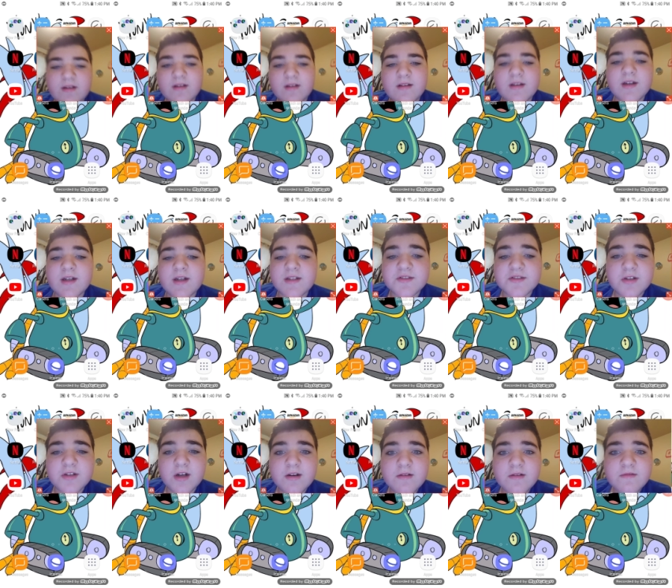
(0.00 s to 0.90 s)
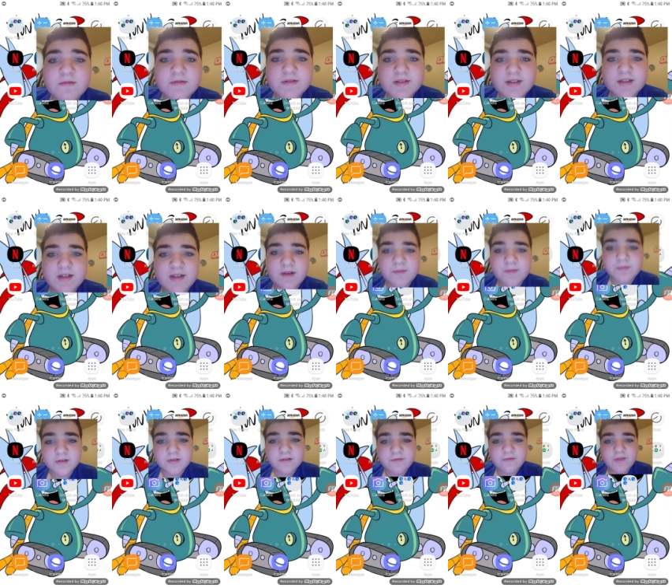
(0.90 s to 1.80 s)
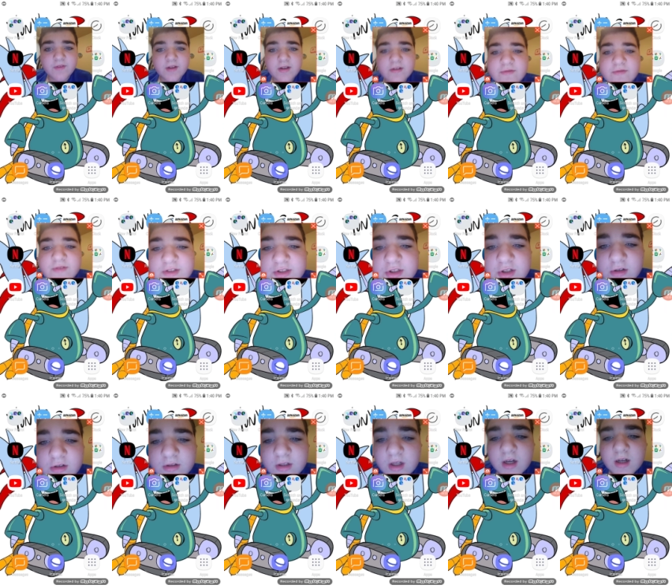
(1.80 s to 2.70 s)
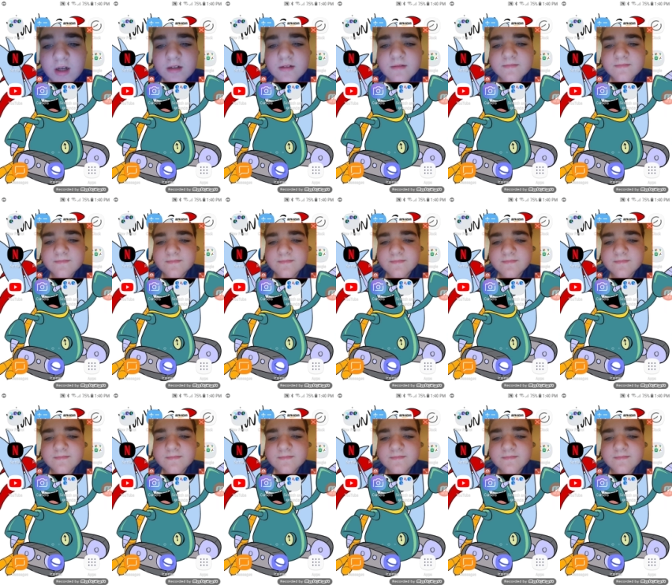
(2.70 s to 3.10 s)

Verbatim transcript: And guys, sorry we didn't upload a video for so long.